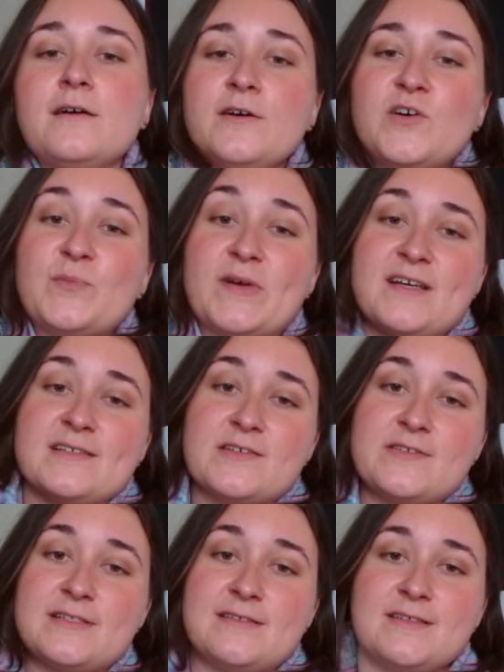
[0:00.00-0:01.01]
But yeah, so
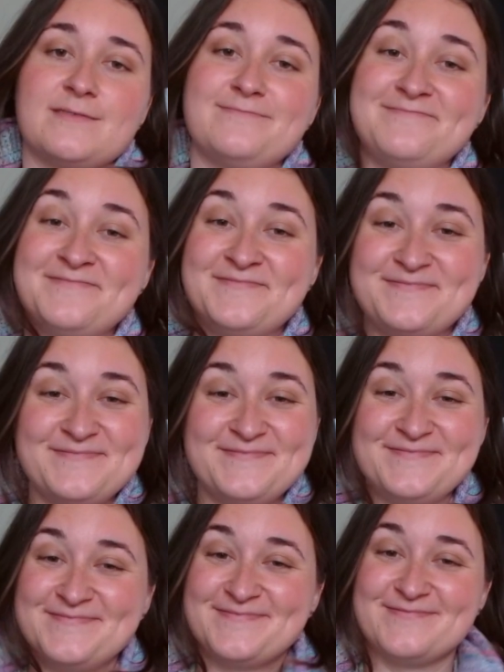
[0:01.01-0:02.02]
it's...
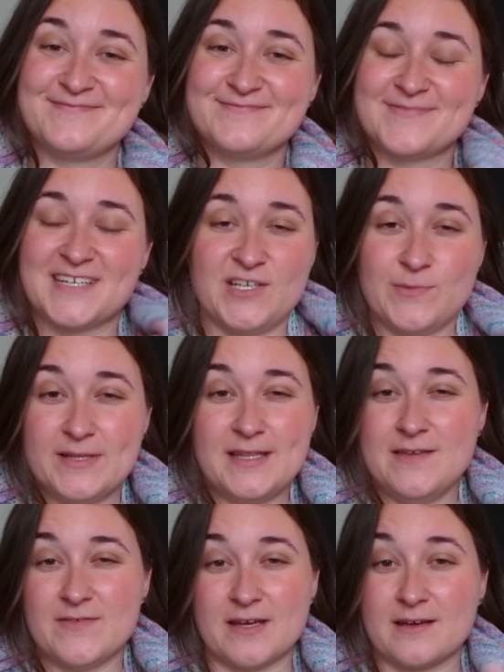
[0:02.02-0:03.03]
Can you
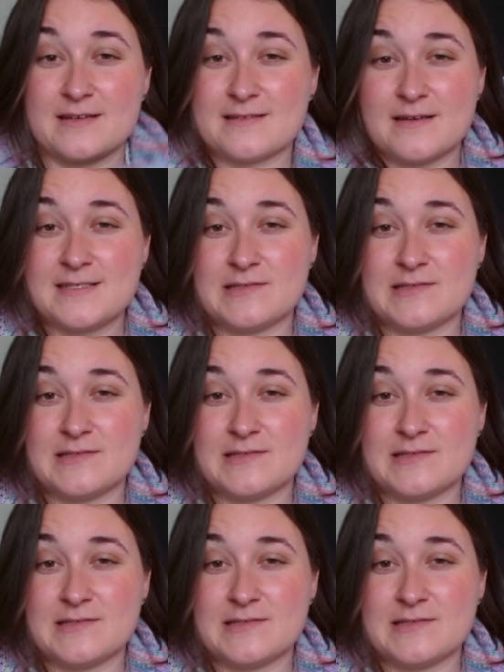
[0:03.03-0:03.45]
believe it? Because I still